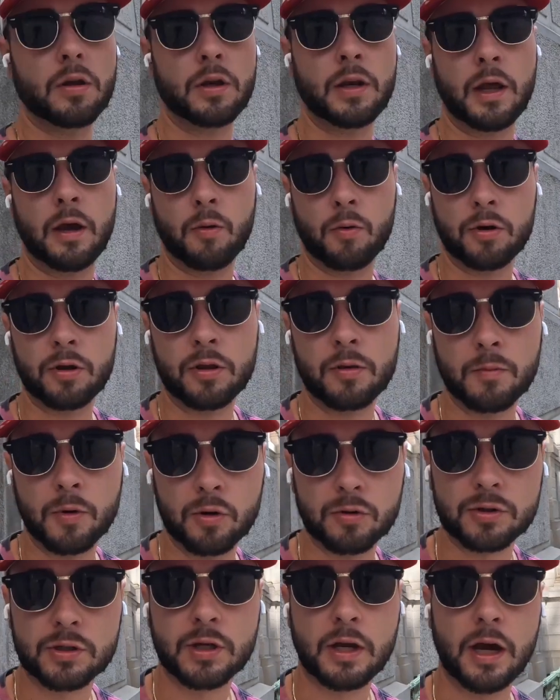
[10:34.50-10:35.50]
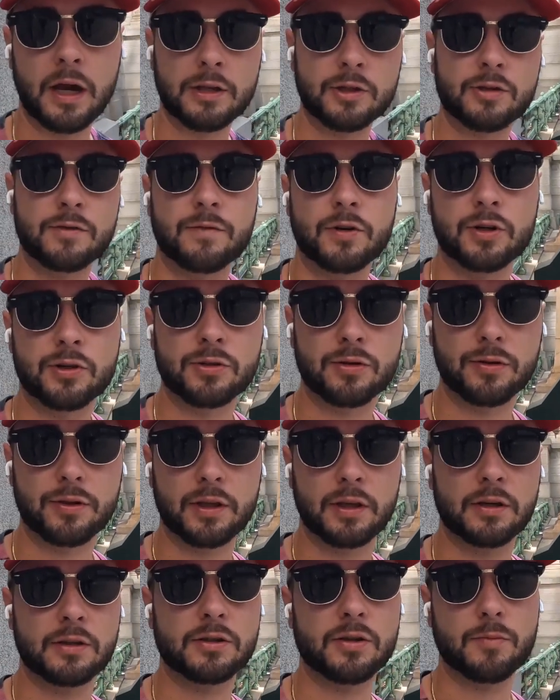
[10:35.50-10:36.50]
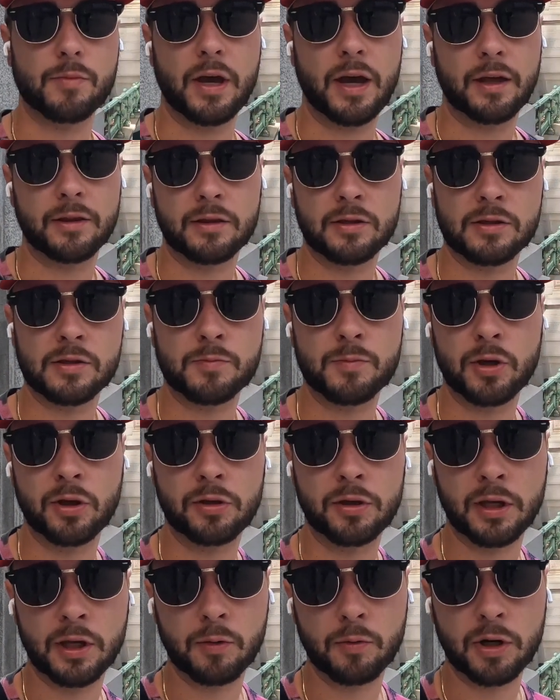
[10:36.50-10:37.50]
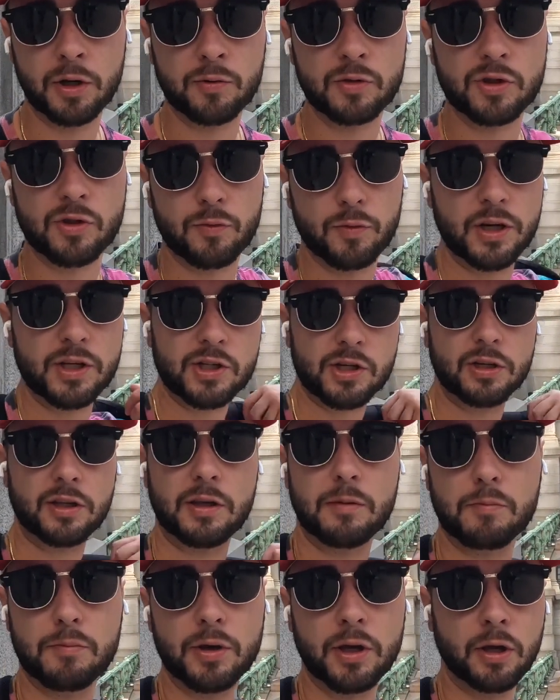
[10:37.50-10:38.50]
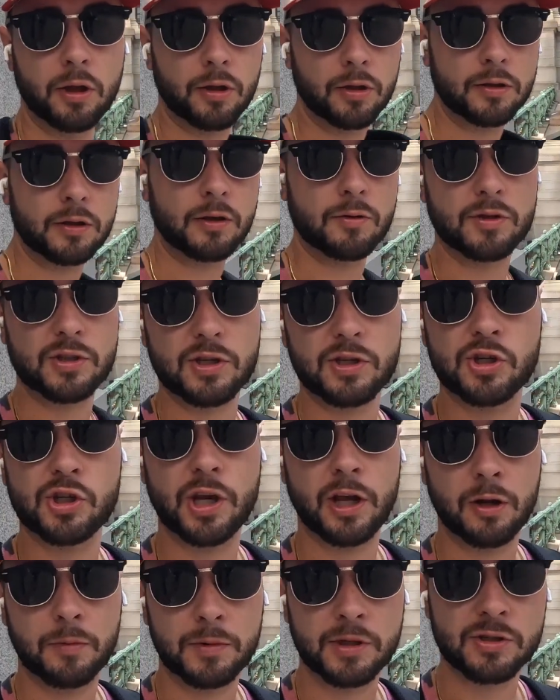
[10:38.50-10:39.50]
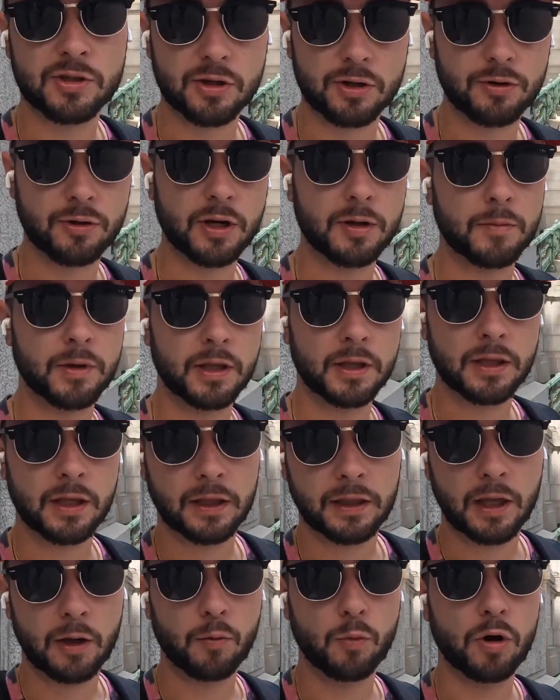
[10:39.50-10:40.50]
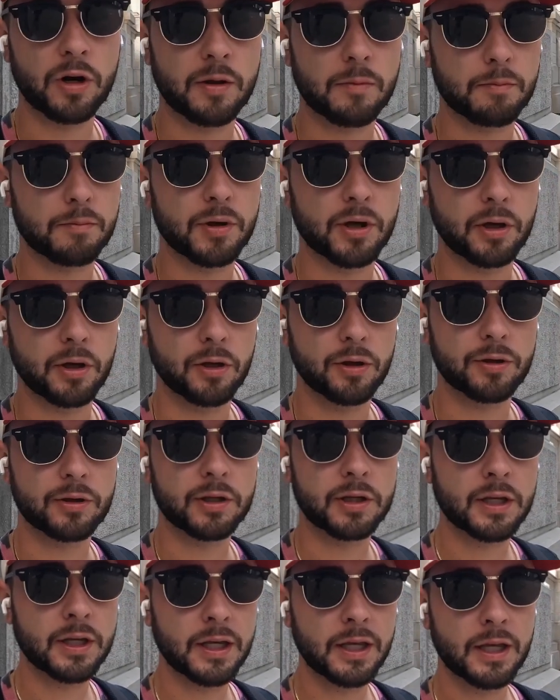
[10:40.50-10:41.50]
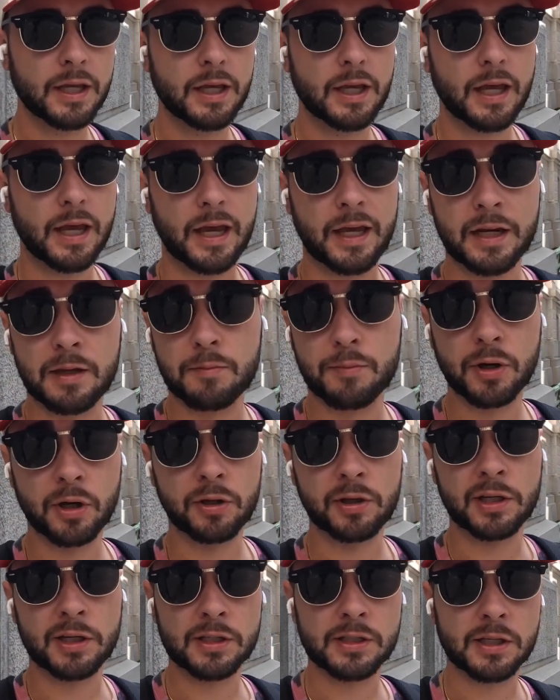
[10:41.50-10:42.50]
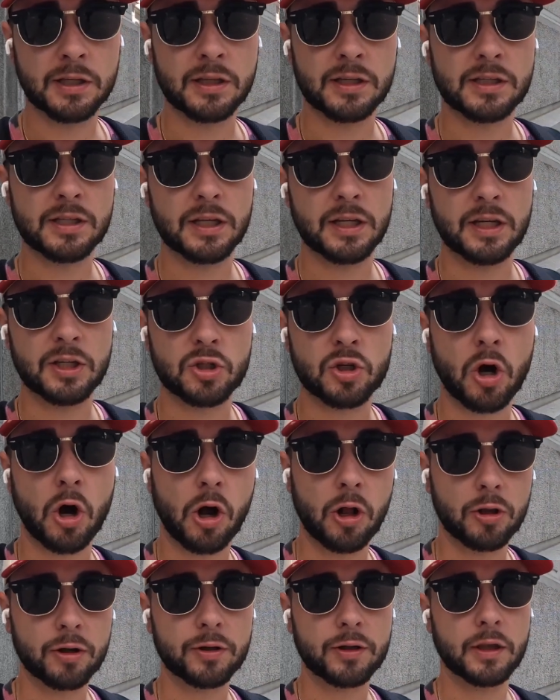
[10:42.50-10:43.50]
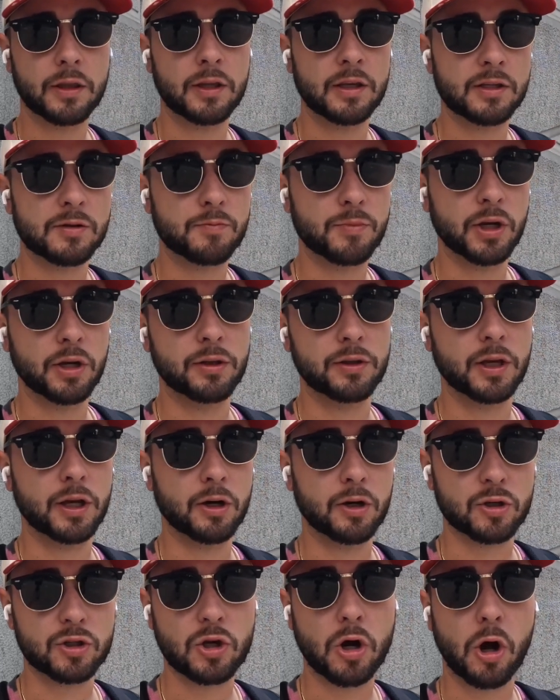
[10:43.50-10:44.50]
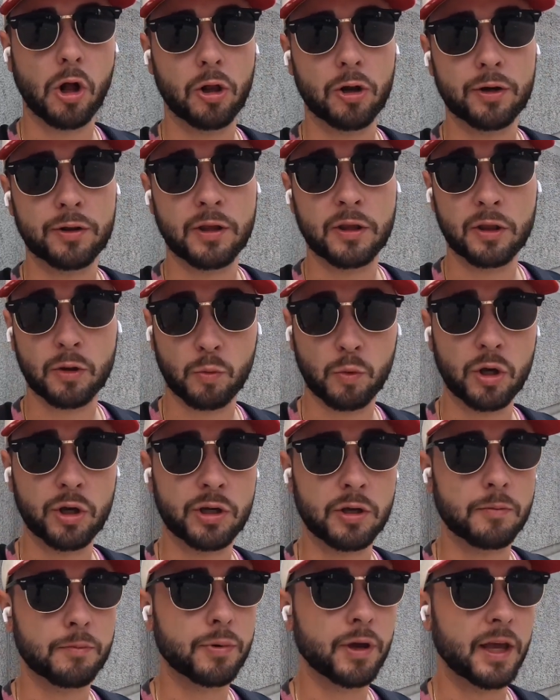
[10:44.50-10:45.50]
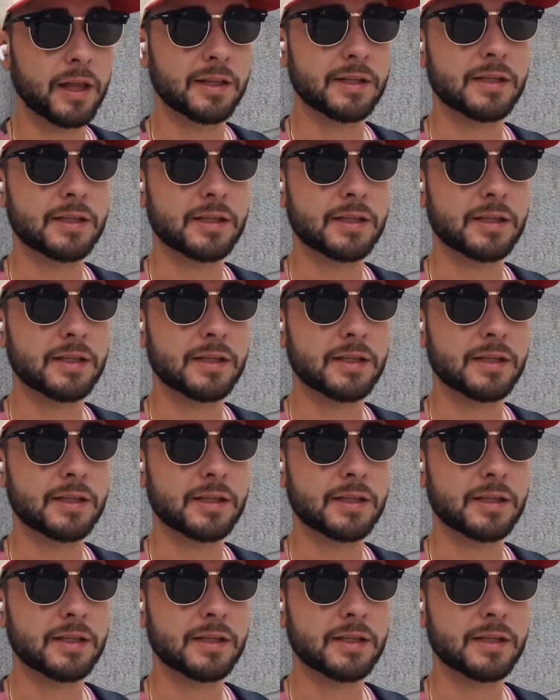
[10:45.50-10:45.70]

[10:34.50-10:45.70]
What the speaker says: Now, one of the most controversial things about this building, when it was originally built, there was a gentleman's agreement that they wouldn't build any buildings in the city taller than this building or taller than the William Penn